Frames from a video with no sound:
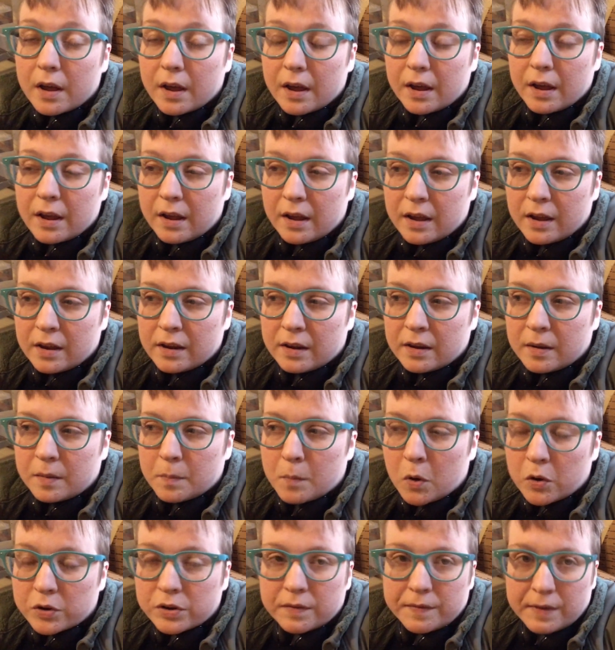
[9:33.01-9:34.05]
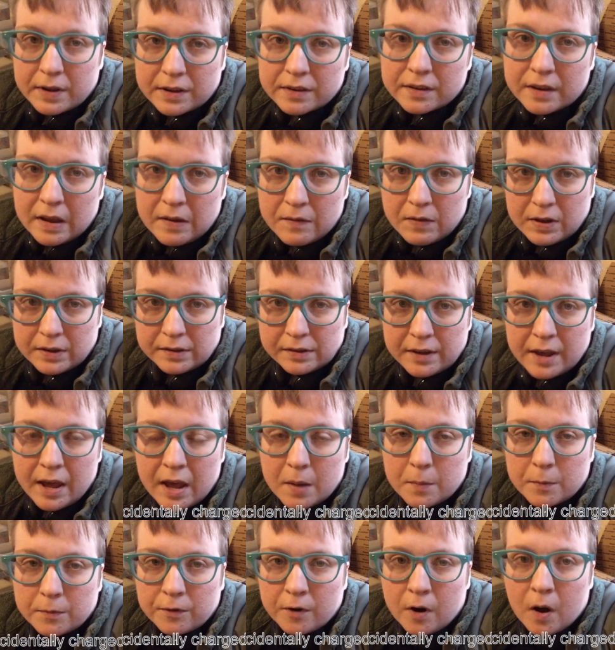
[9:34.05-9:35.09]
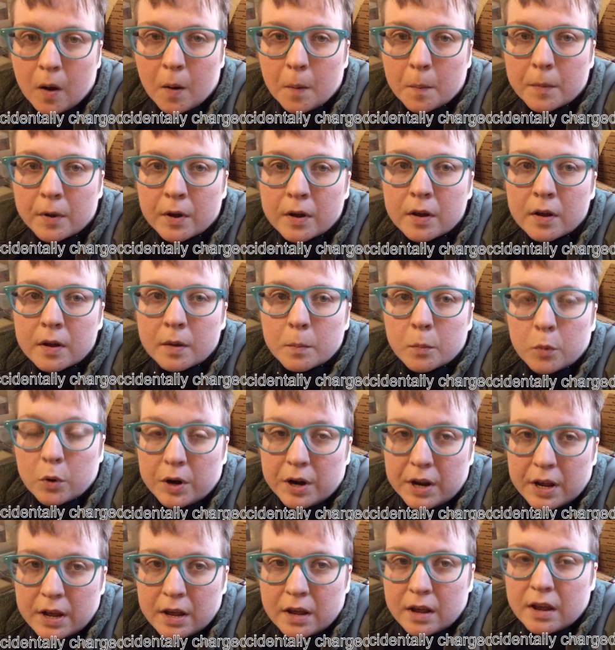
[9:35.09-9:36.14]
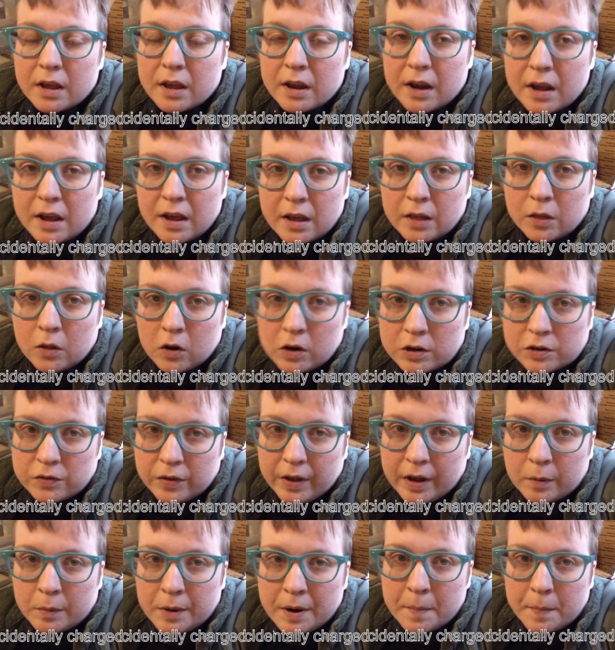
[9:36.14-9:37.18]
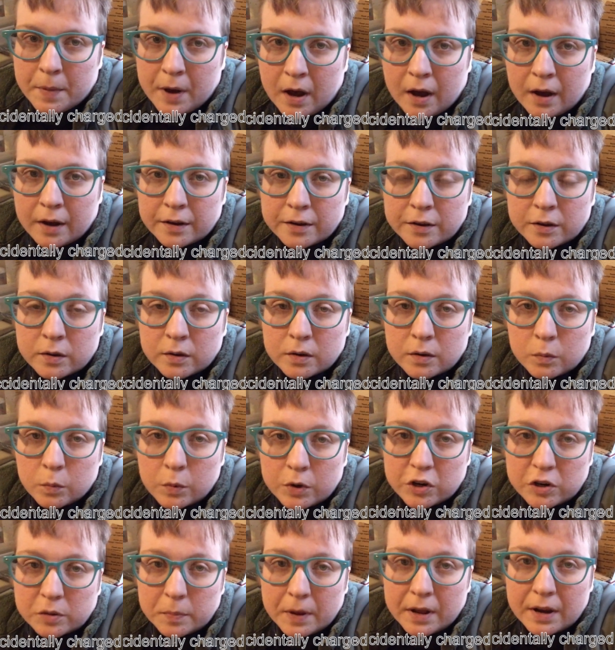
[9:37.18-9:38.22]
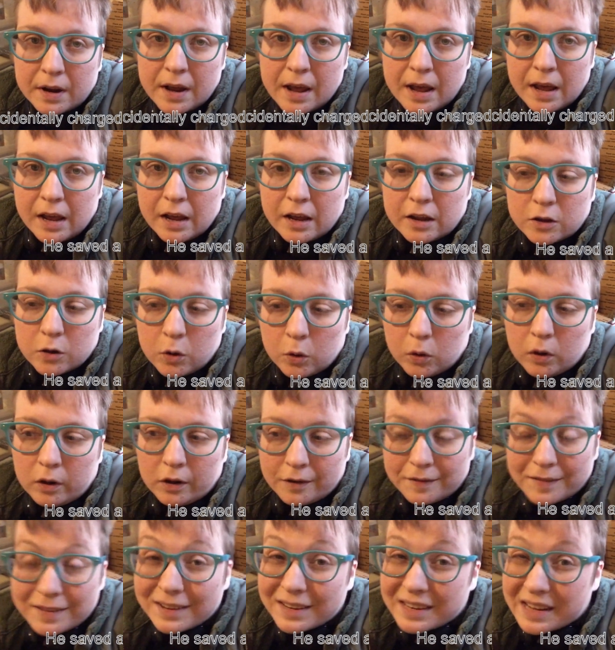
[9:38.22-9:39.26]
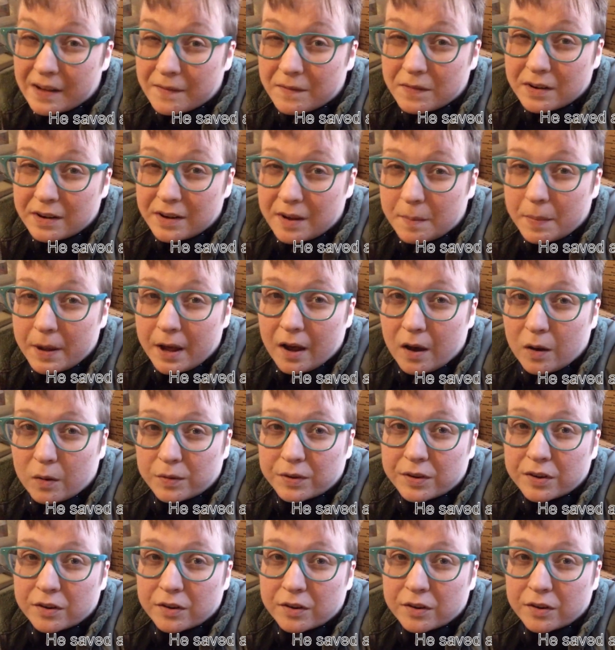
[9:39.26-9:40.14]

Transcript: and most of his savings came from putting it in a large flat rate box, which meant a total of 70 pounds.